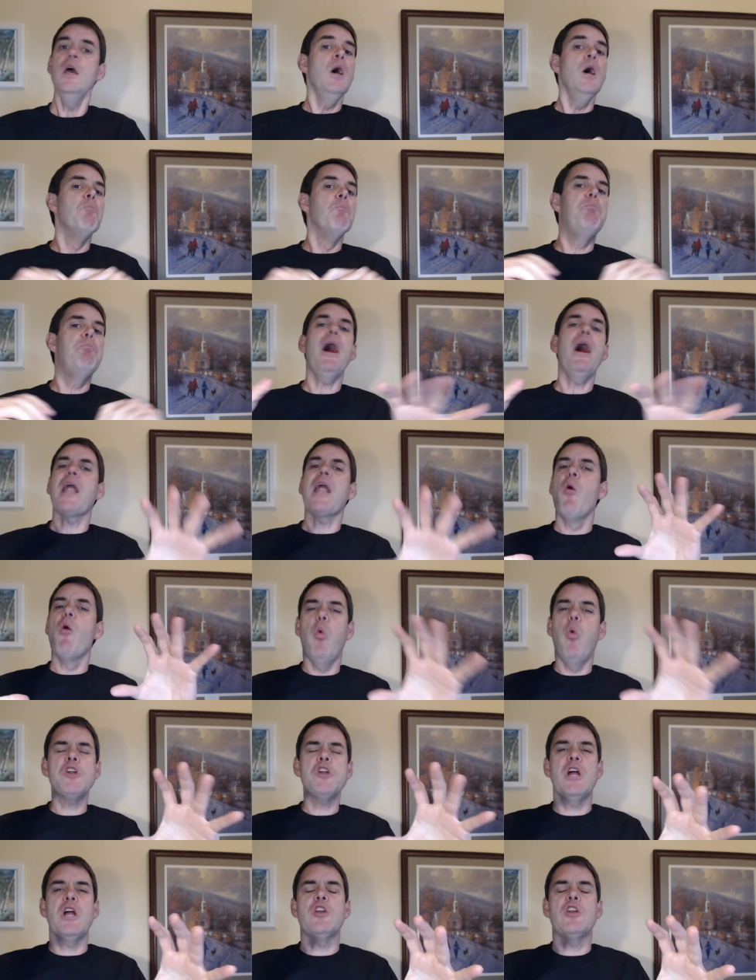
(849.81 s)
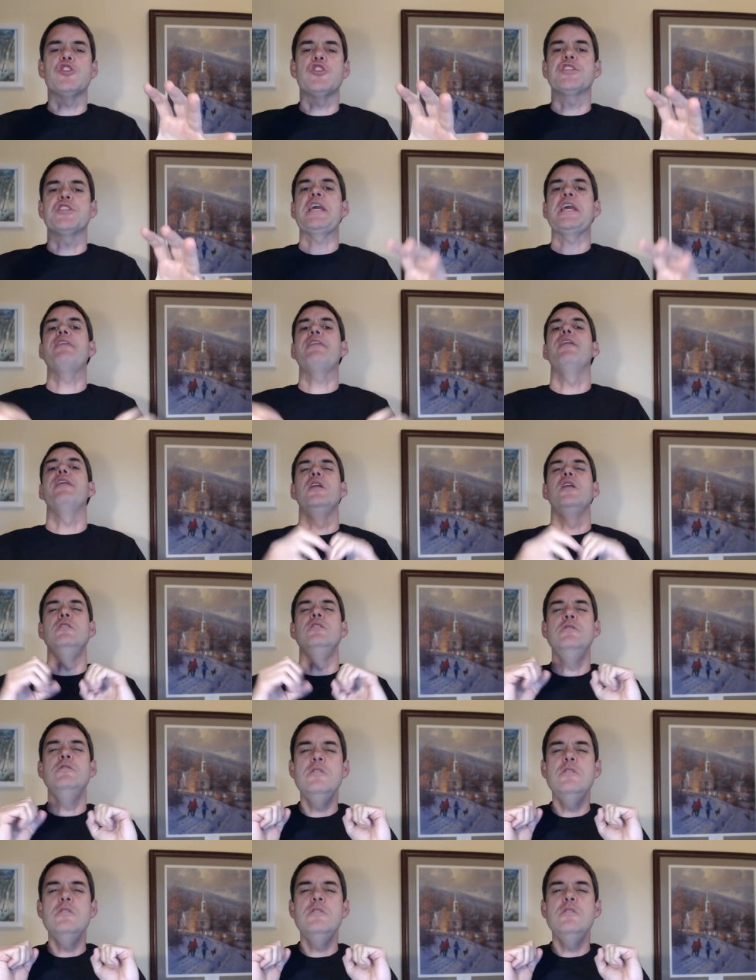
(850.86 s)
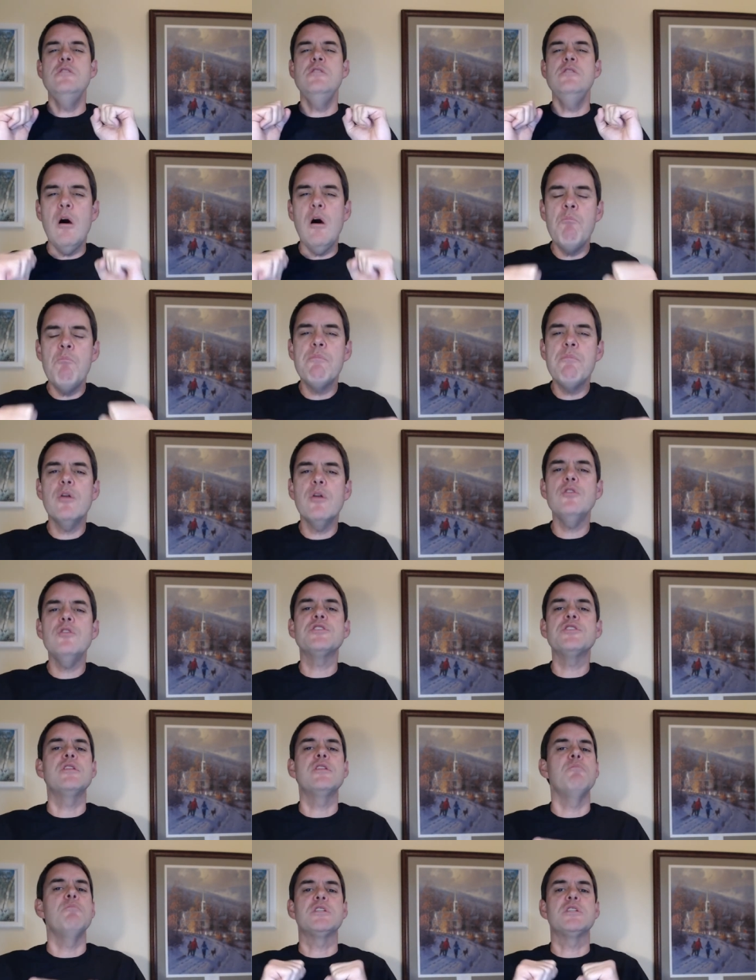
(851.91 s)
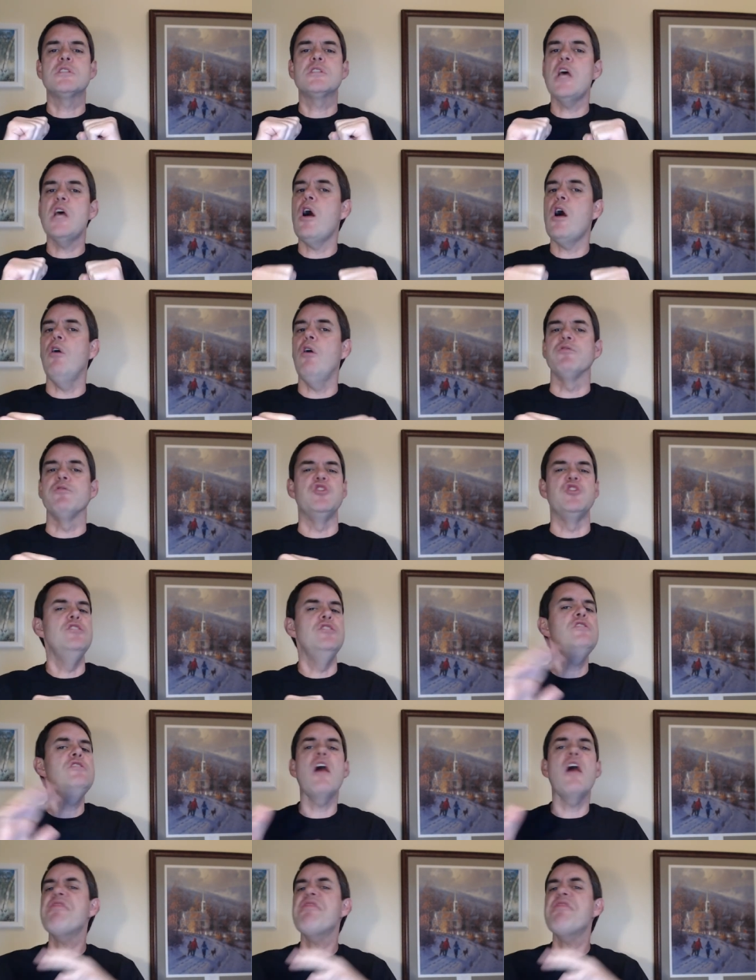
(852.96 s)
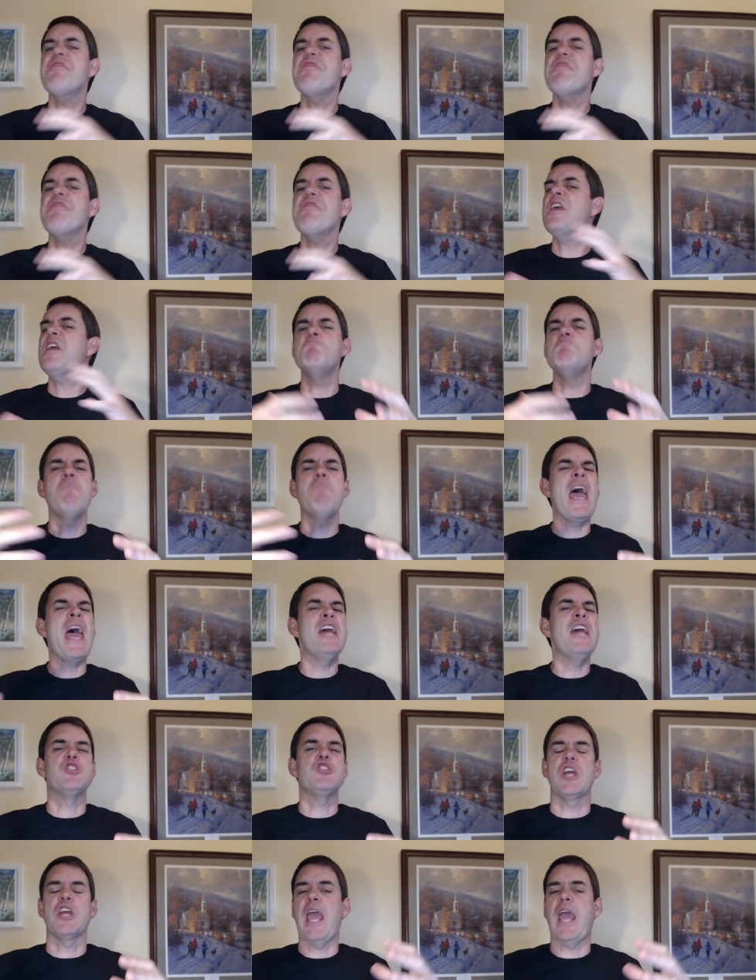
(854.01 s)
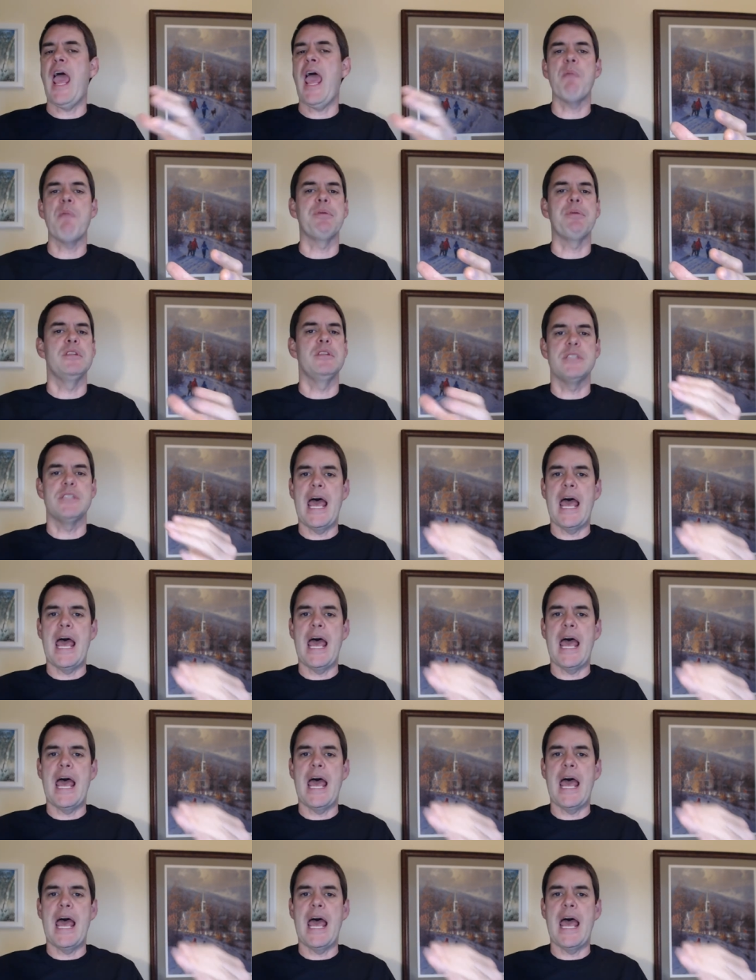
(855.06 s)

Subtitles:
But I want you to understand that the numbers themselves, nothing magic happens